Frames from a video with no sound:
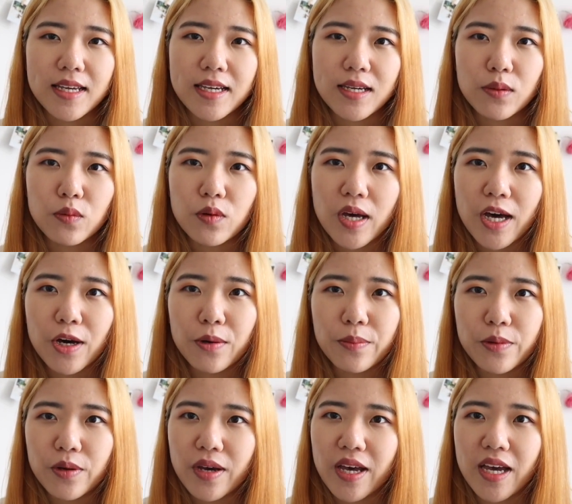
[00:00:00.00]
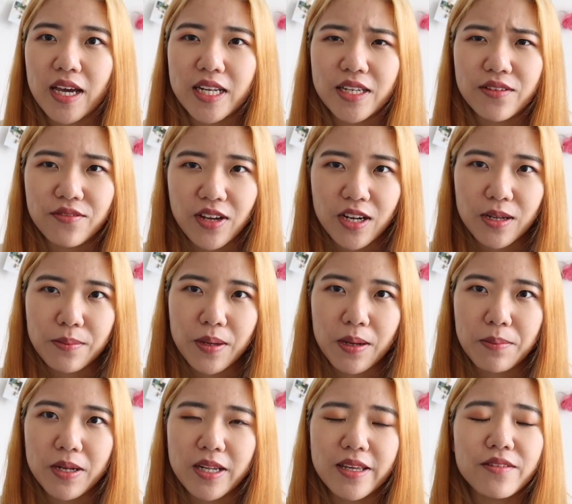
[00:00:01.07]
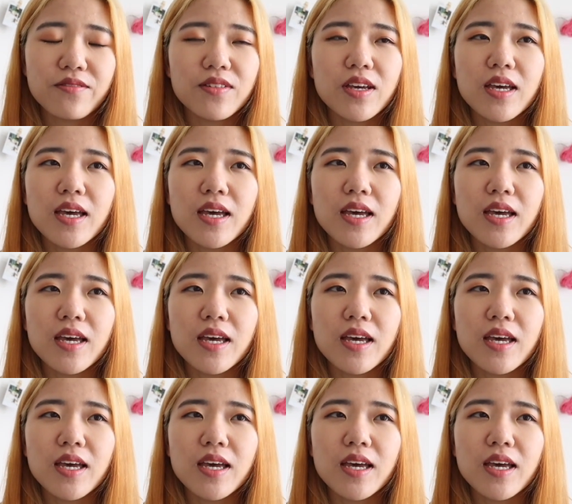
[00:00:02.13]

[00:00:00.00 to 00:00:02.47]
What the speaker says: heat will help your hair develop, I believe.